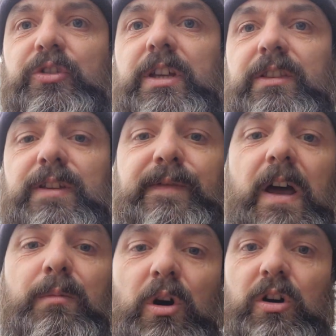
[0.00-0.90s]
in this
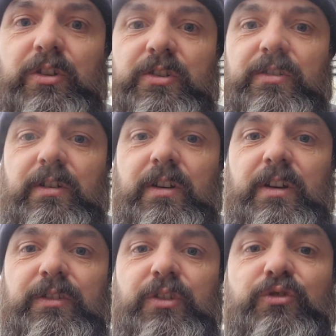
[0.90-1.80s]
firebox
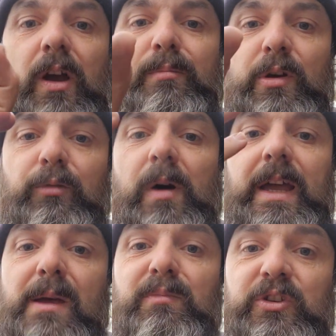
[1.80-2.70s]
to try and build my
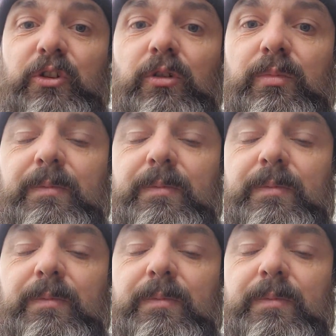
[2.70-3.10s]
embers up,